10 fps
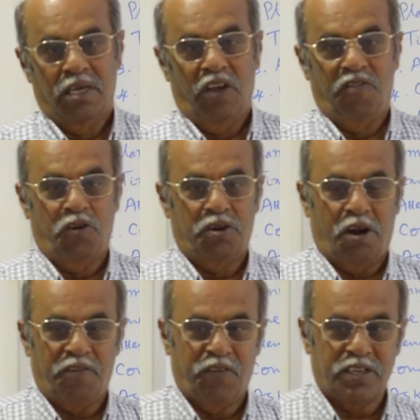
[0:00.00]
If you have
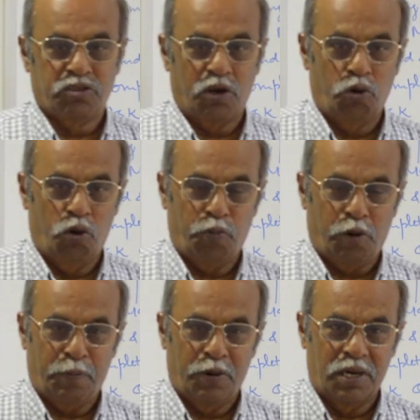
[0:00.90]
not fixed your goal
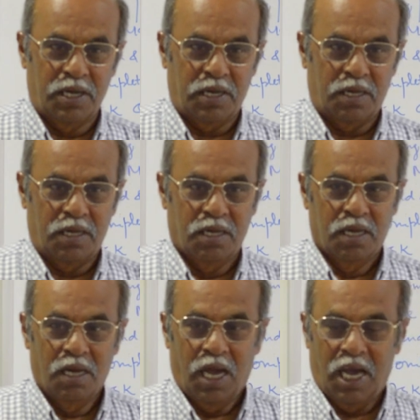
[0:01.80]
properly,
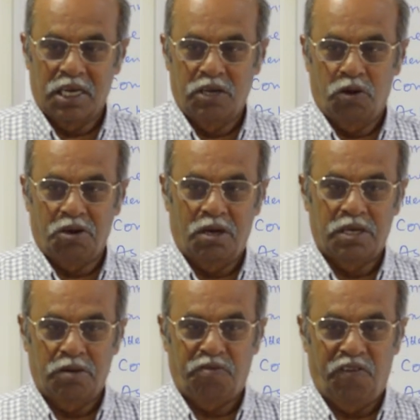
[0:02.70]
and you know,
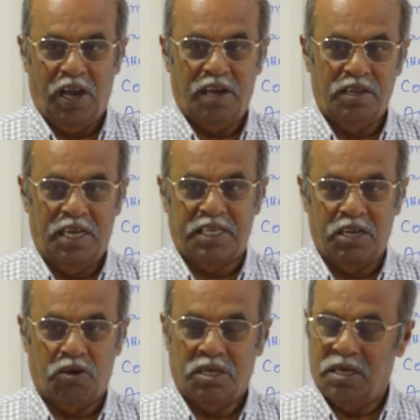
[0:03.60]

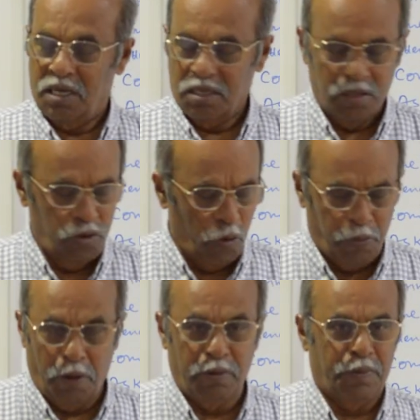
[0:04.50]
later you can, no
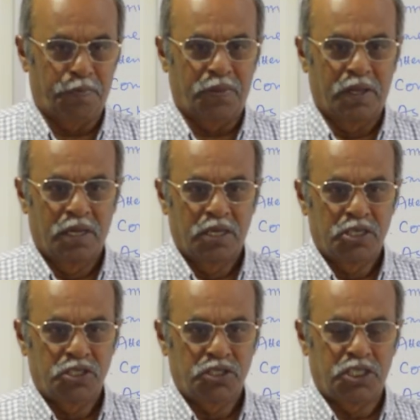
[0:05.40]
problem,
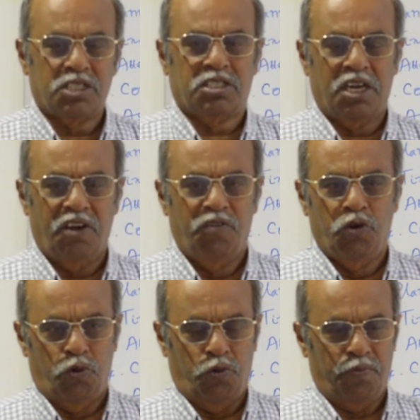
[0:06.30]
just
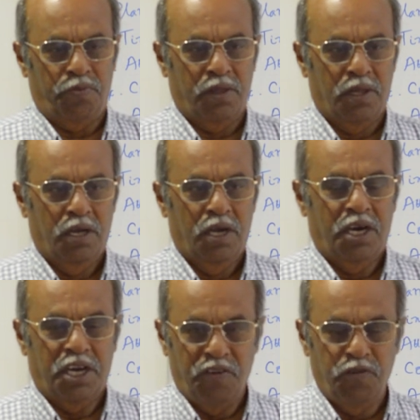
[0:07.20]
review
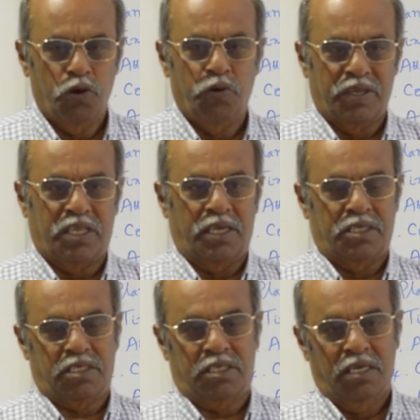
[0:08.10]
your
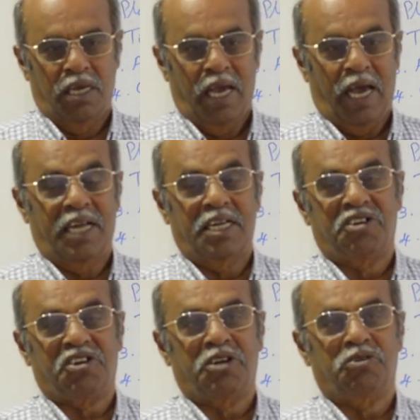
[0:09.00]
things
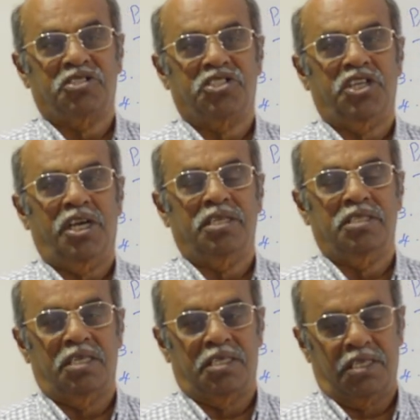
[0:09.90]
and try to
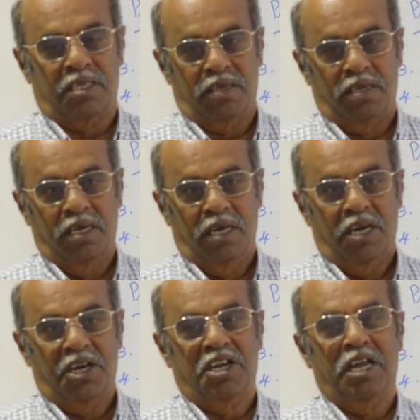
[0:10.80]
change it,
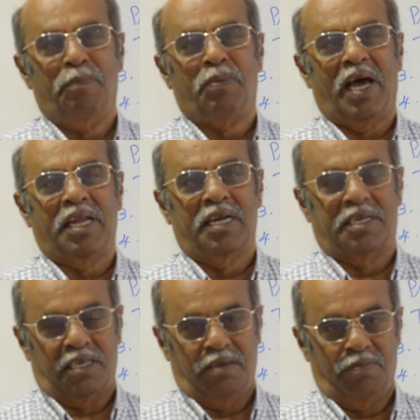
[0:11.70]
replan it.